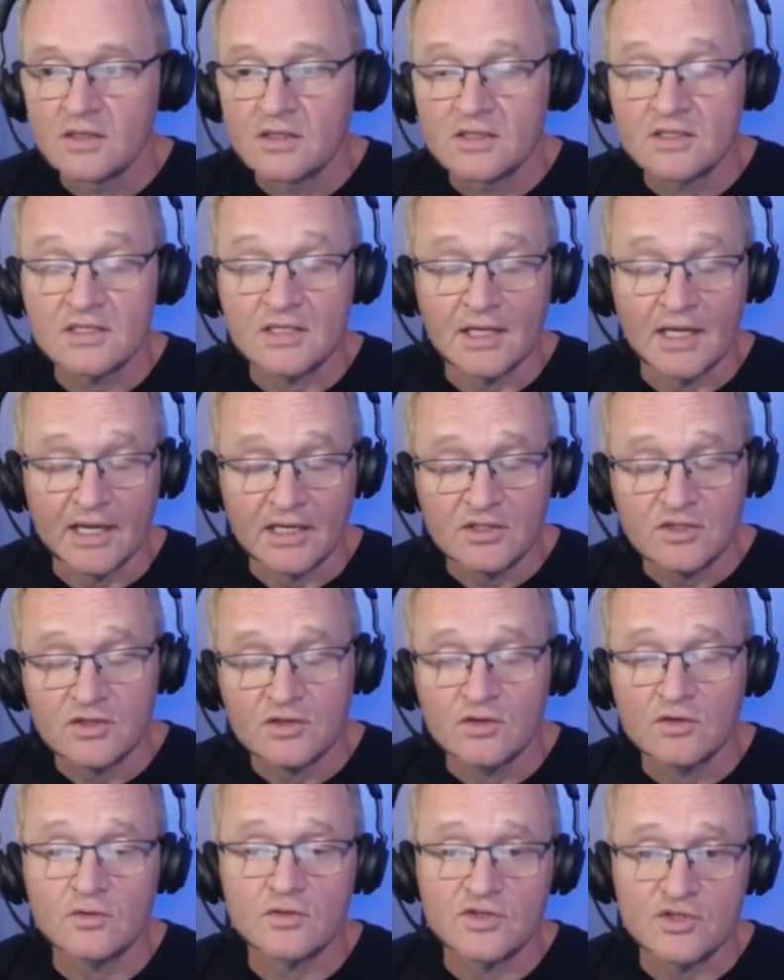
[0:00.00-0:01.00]
Select
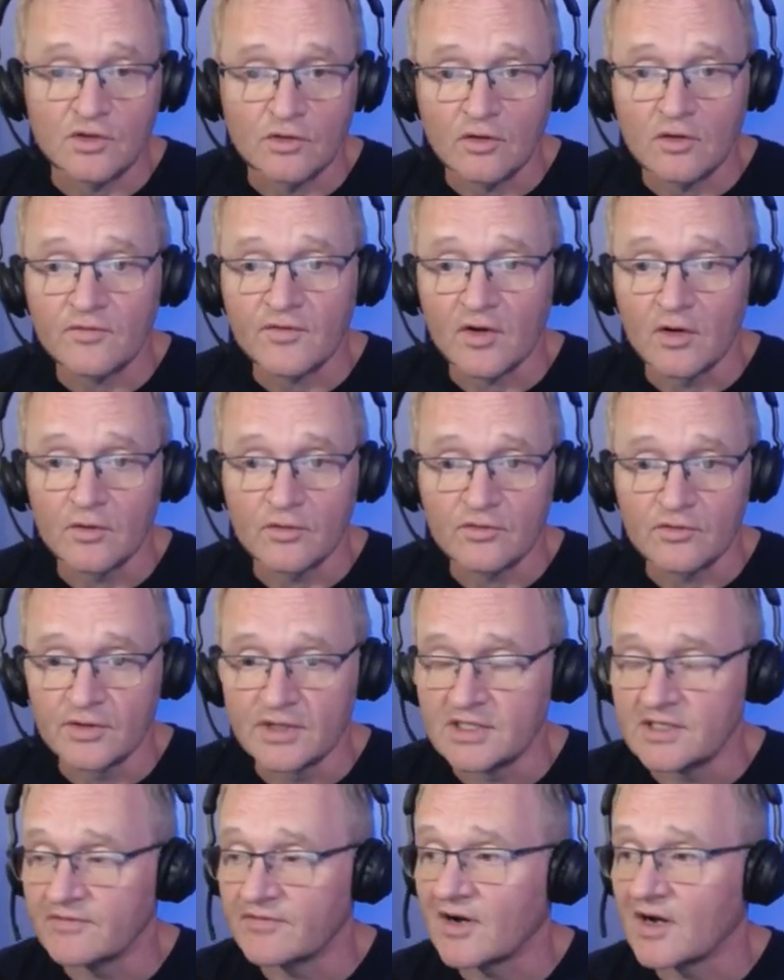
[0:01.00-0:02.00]
your Sonoff O three
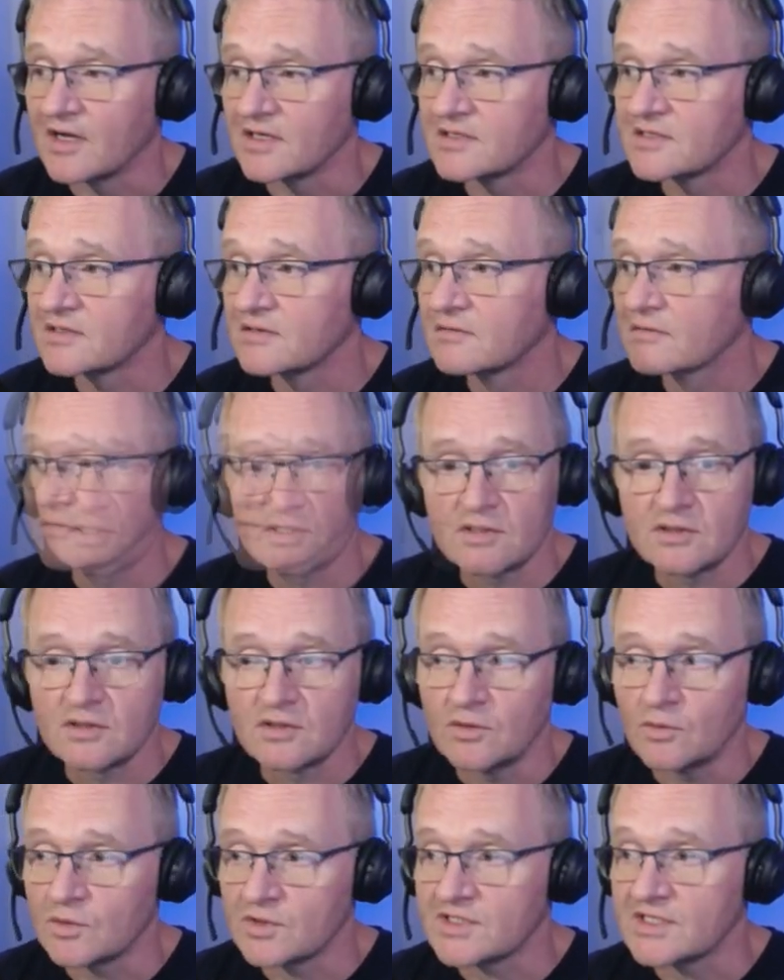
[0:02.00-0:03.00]
device.
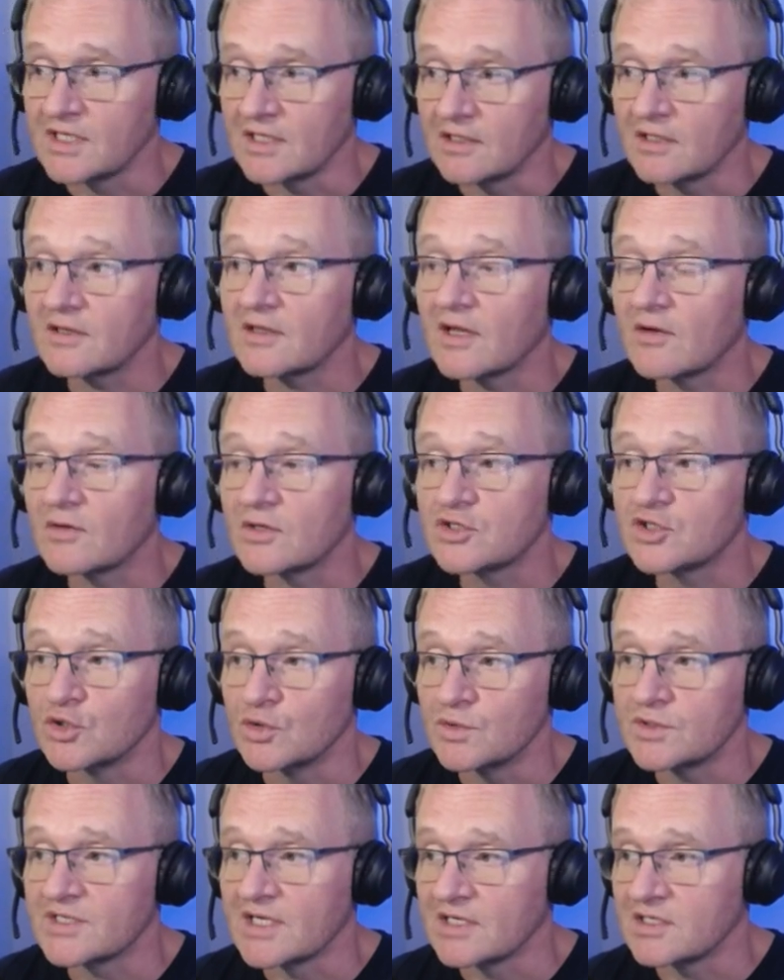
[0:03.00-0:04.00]
You will see that there are two
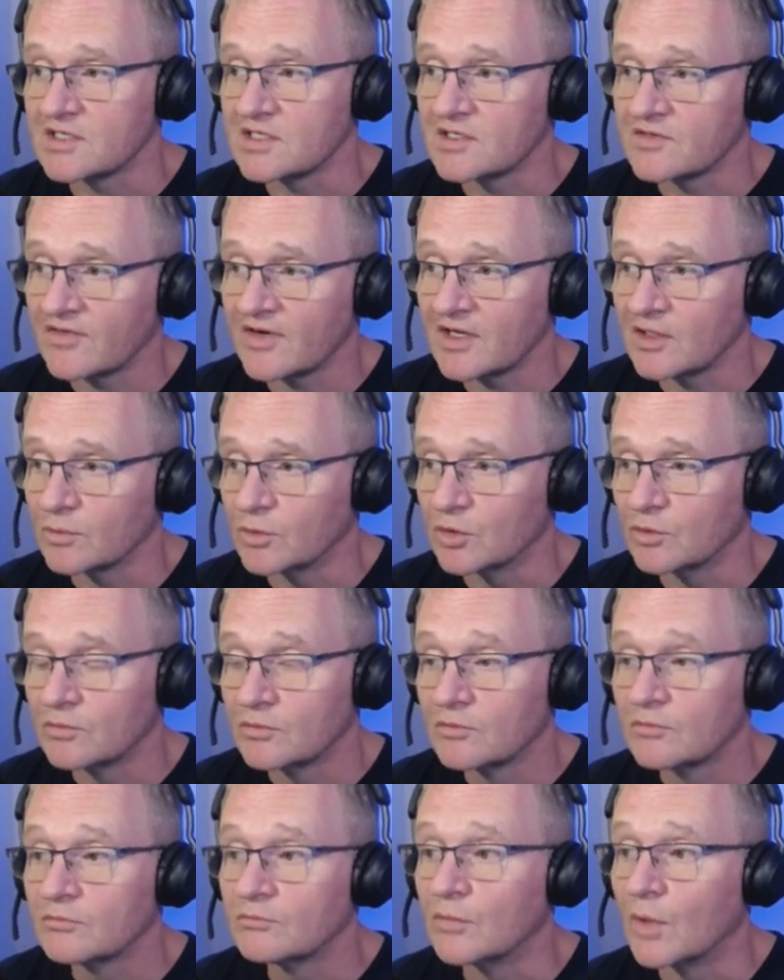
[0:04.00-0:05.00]
sensors available,
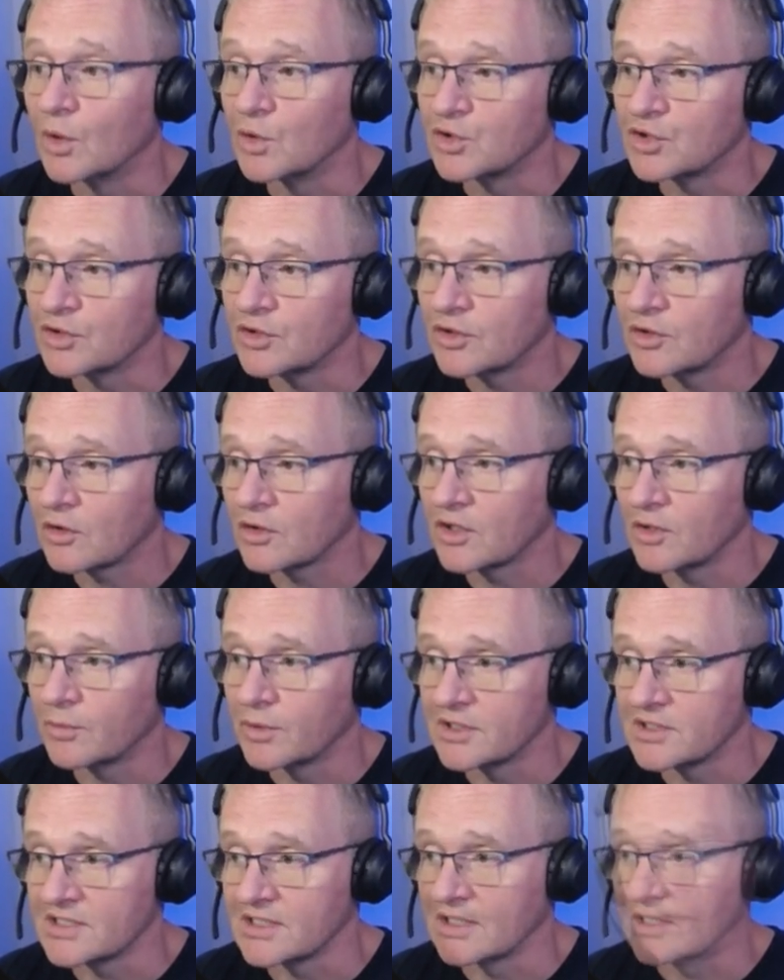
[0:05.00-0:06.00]
motion and
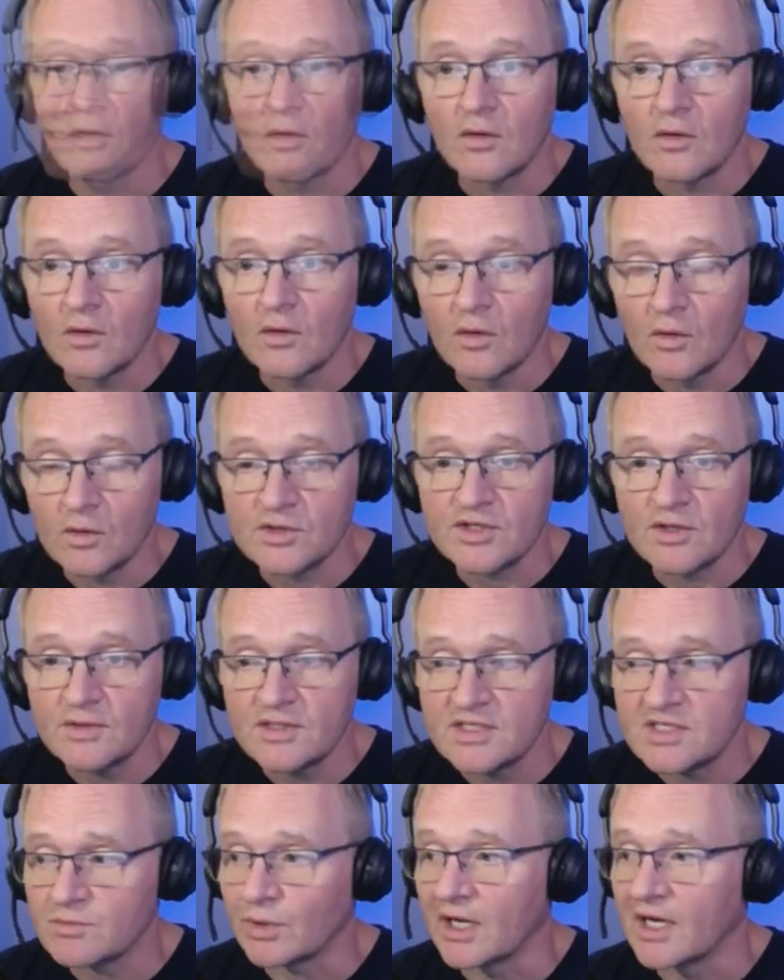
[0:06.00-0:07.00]
occupancy. Also
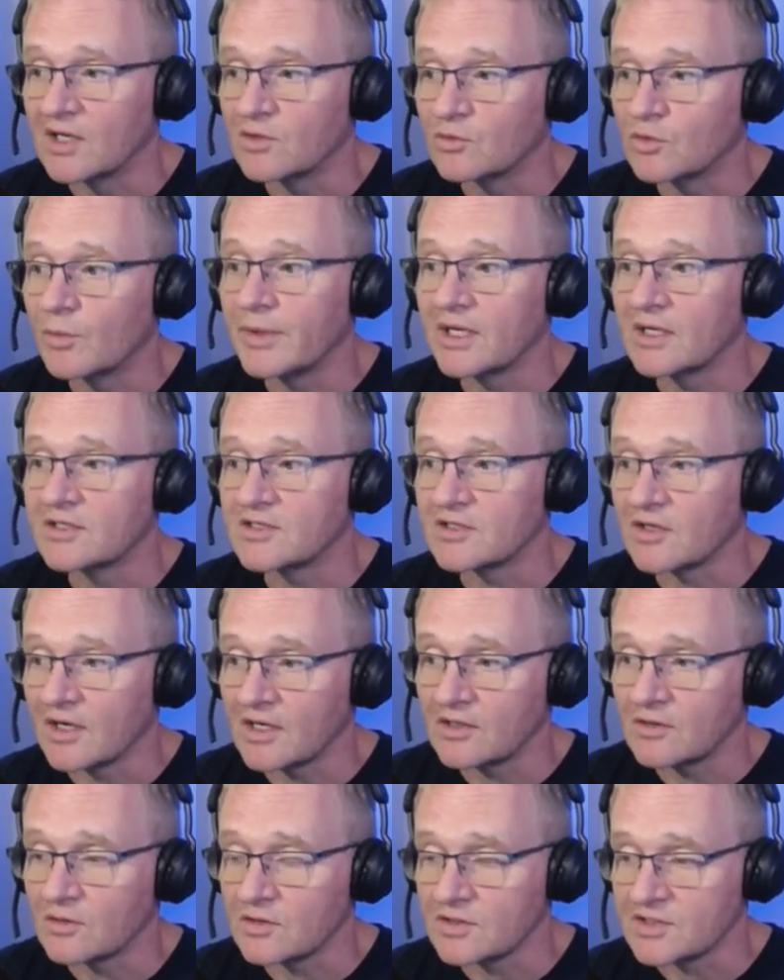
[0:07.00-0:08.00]
displayed will be a
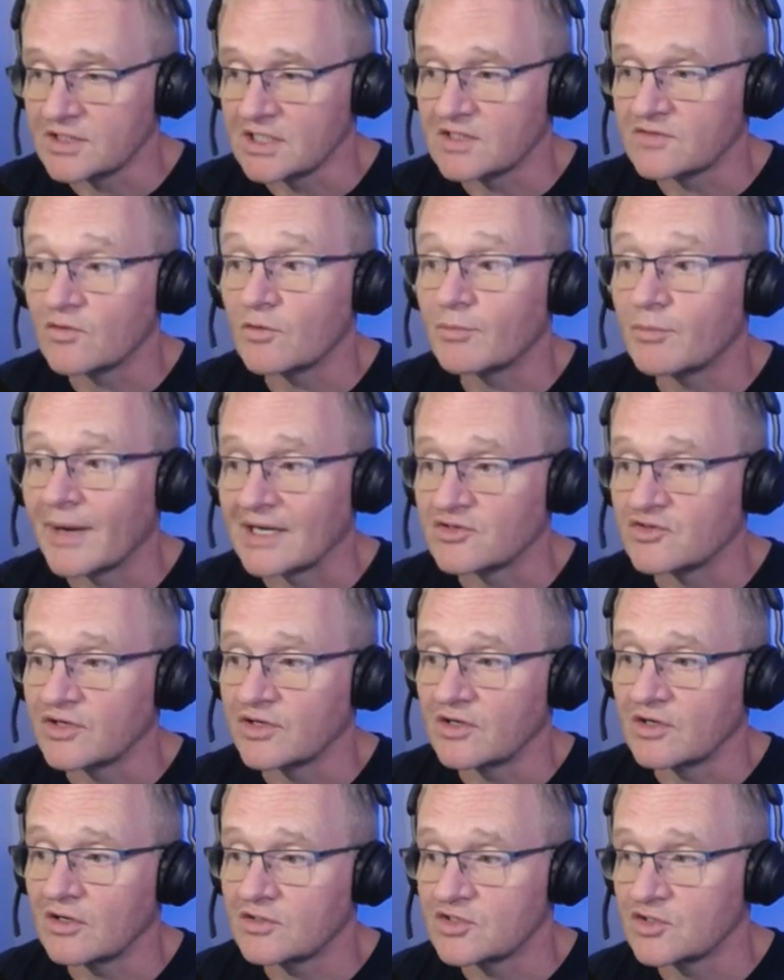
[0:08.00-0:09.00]
diagnostics for battery
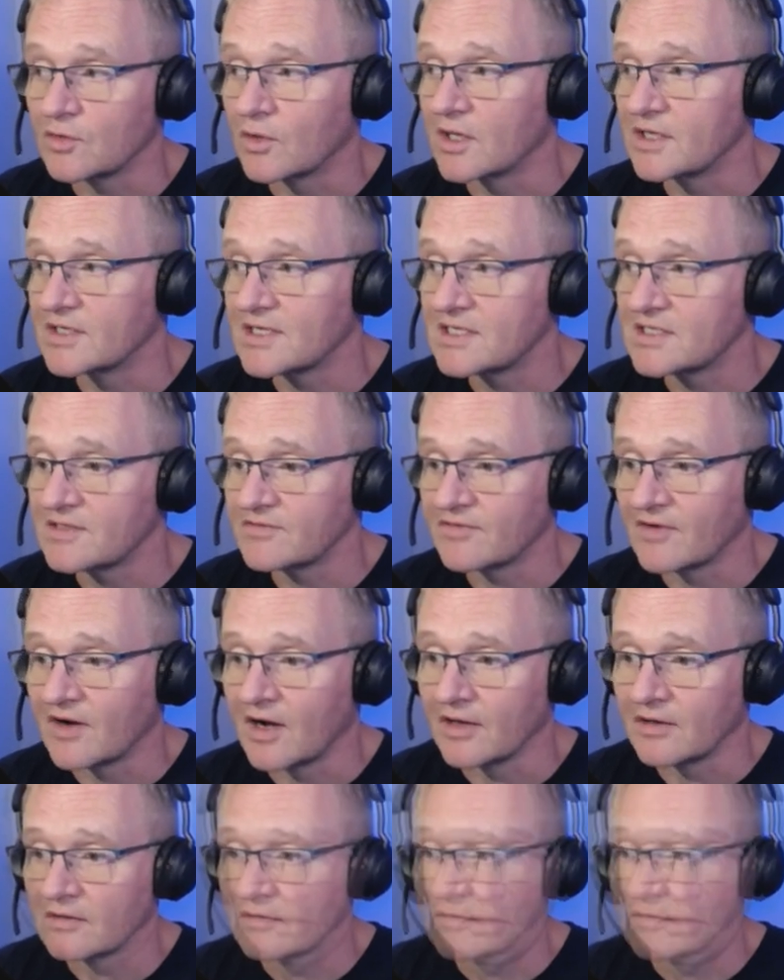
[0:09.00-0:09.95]
note to identify.